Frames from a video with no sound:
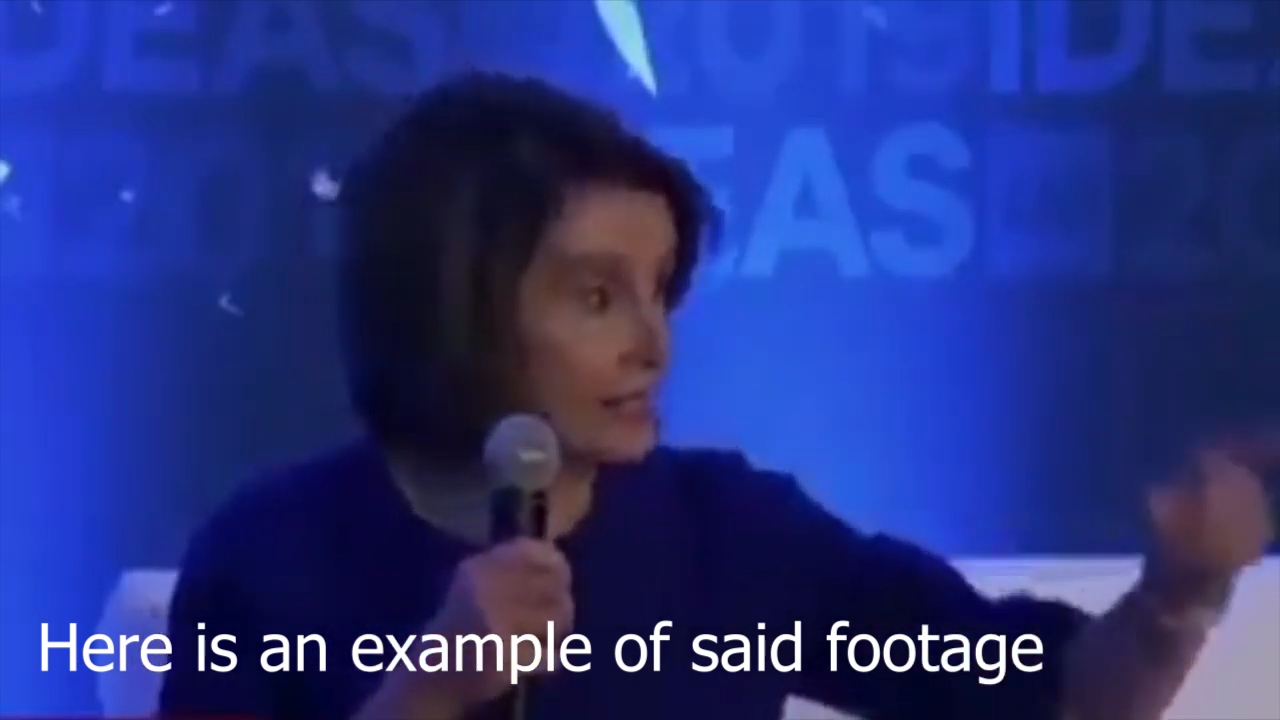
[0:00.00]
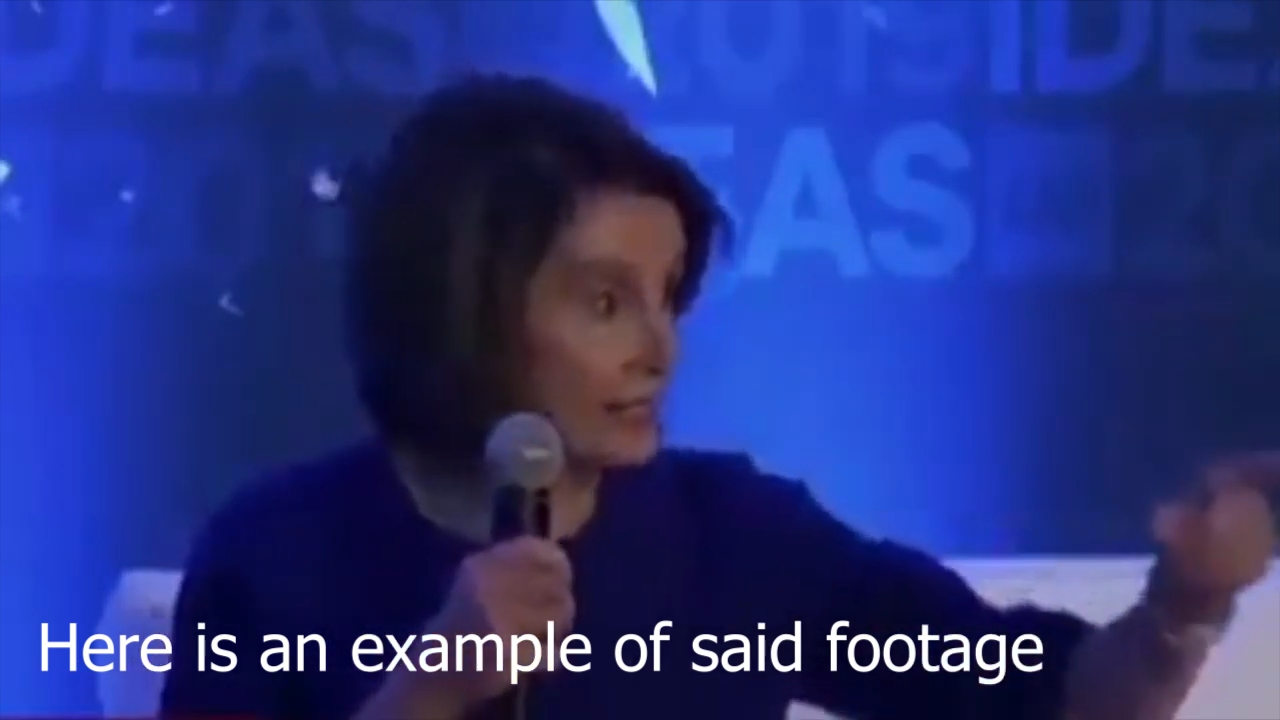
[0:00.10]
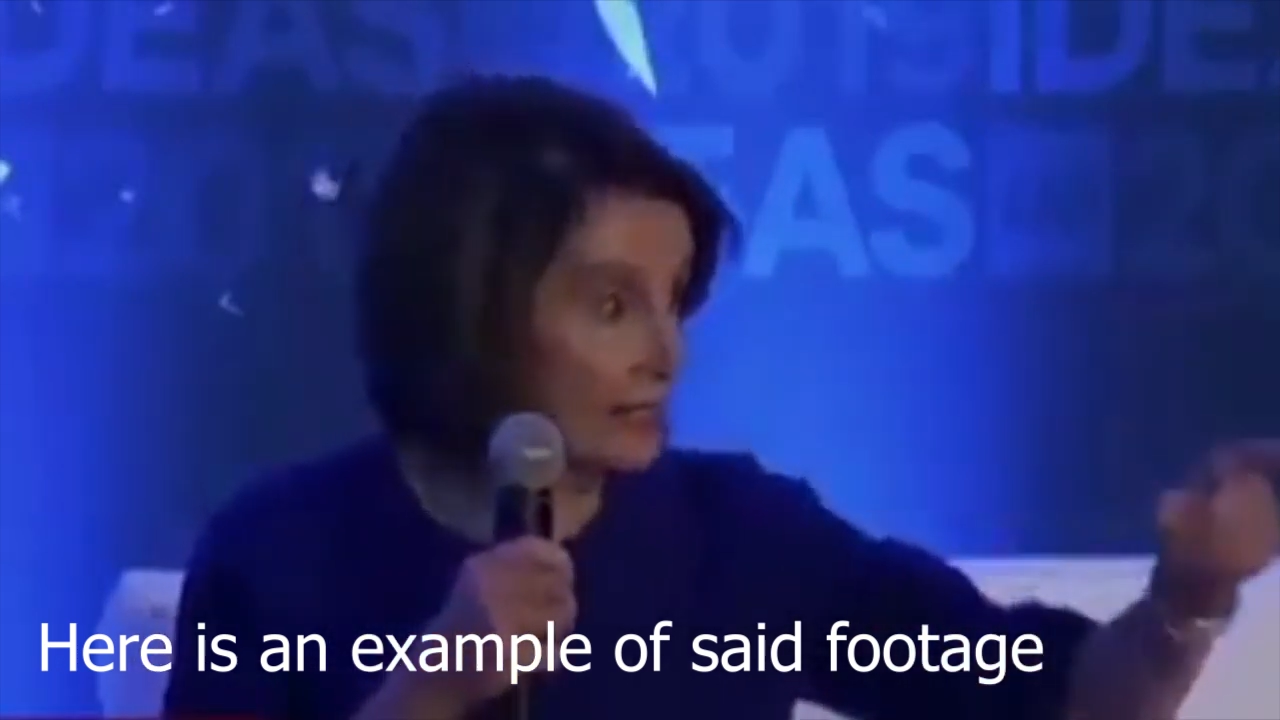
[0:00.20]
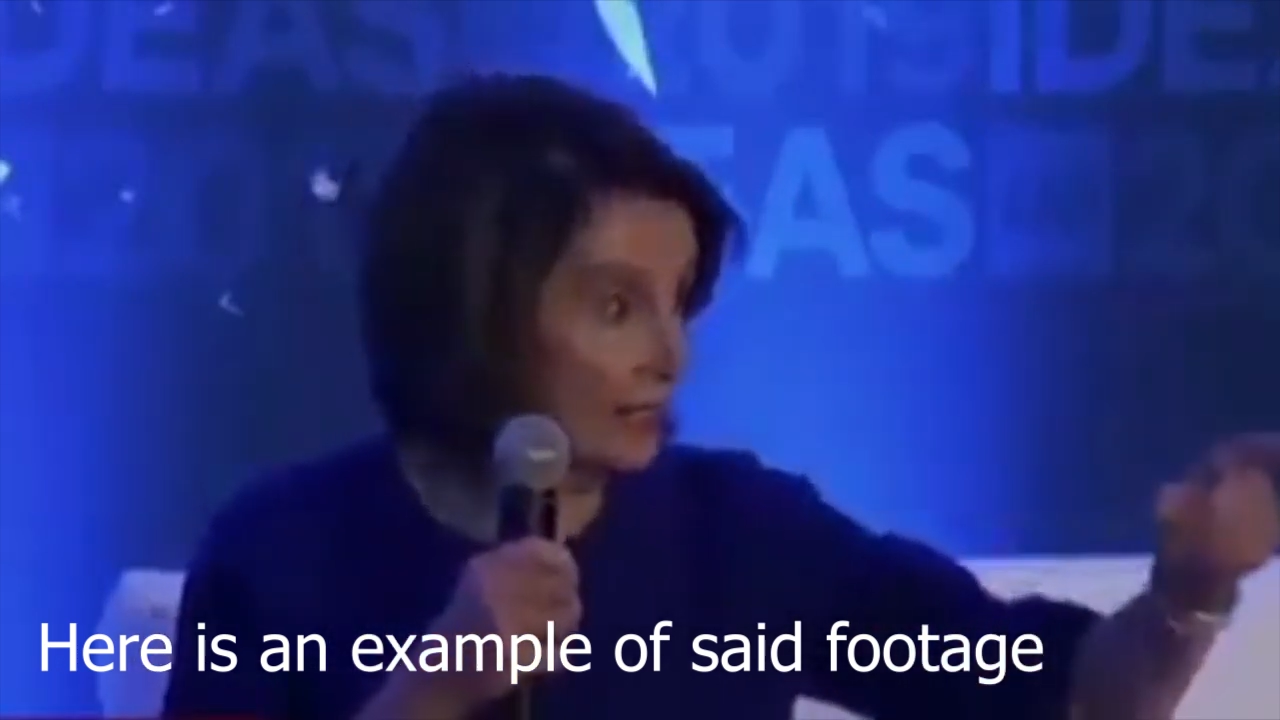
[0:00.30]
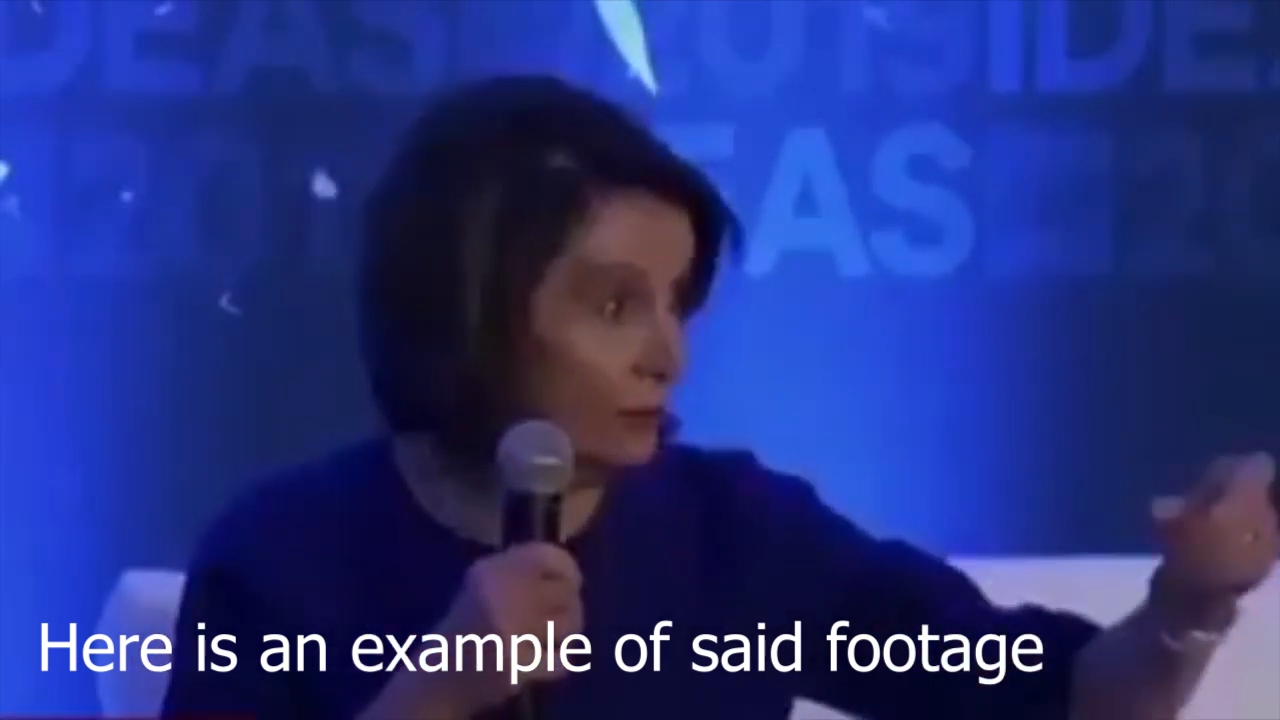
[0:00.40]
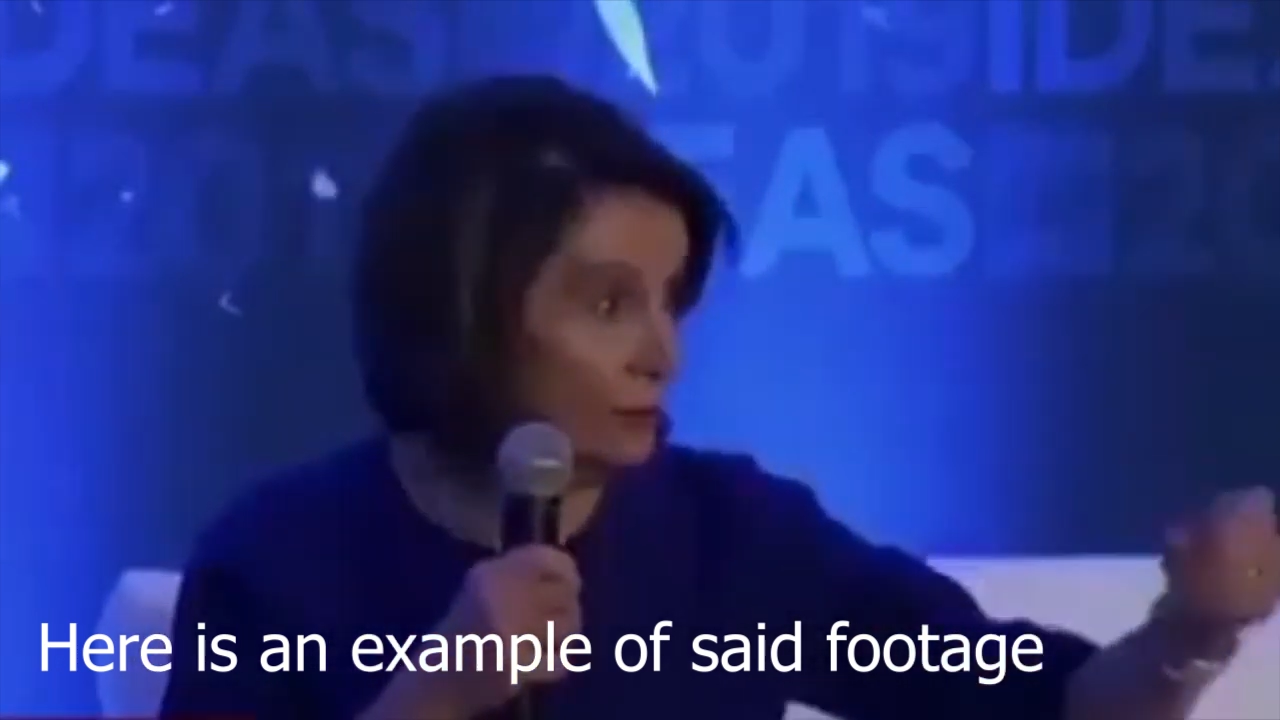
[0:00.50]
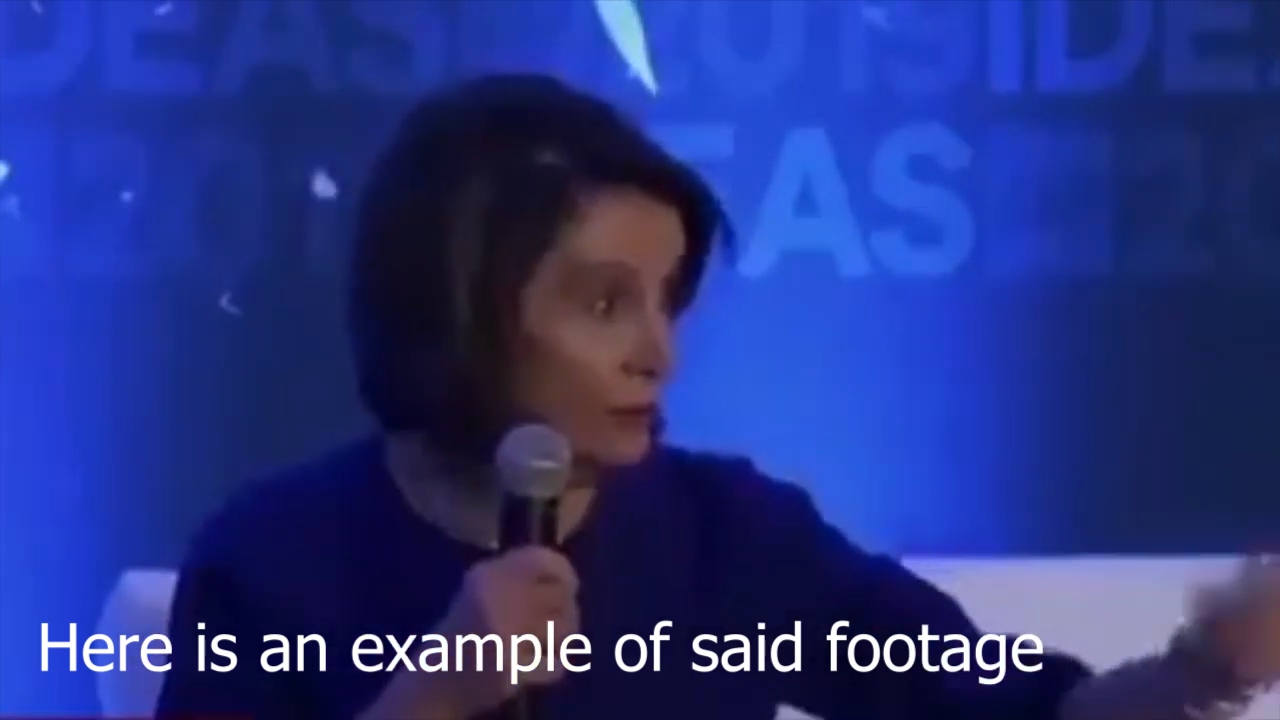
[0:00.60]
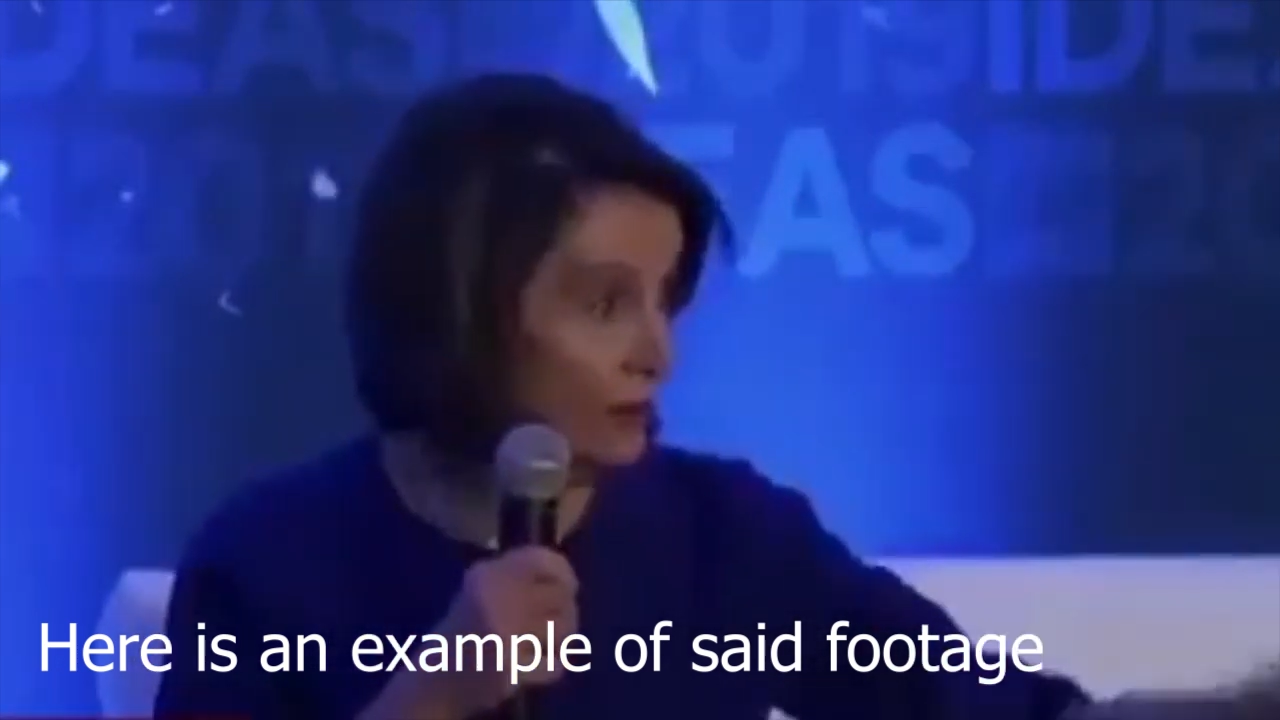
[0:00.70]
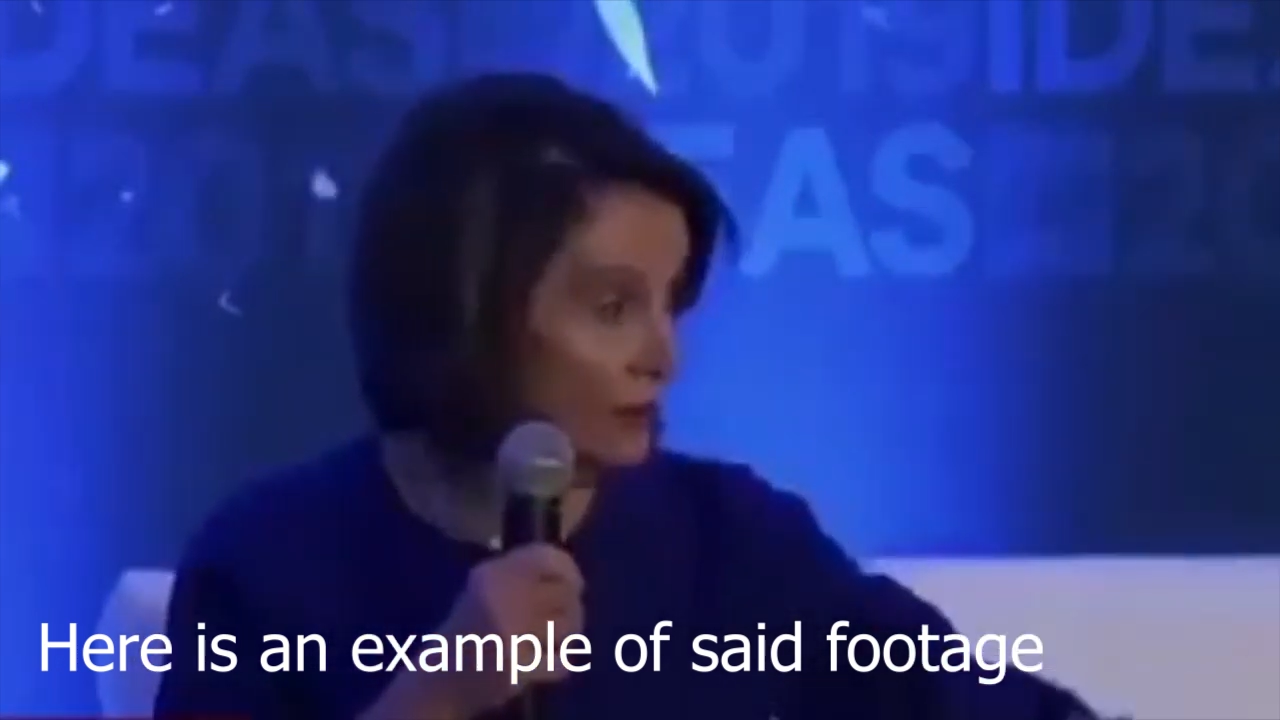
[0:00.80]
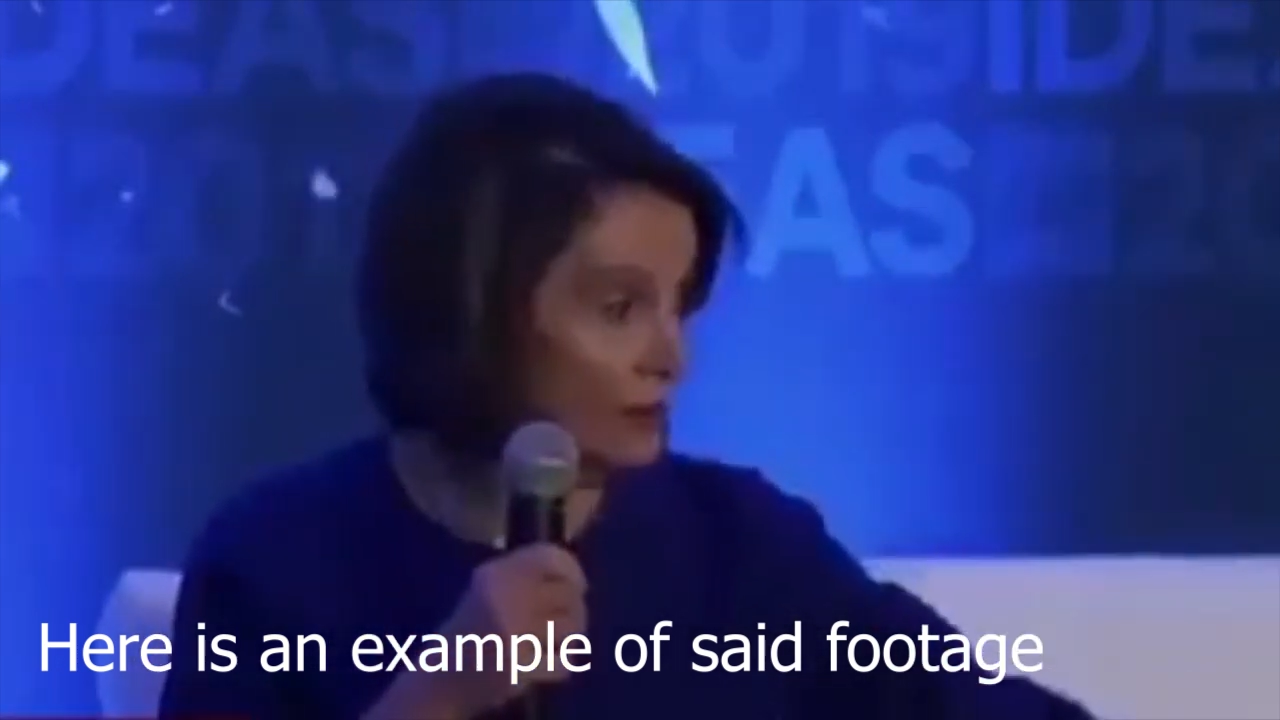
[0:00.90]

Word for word: Secretary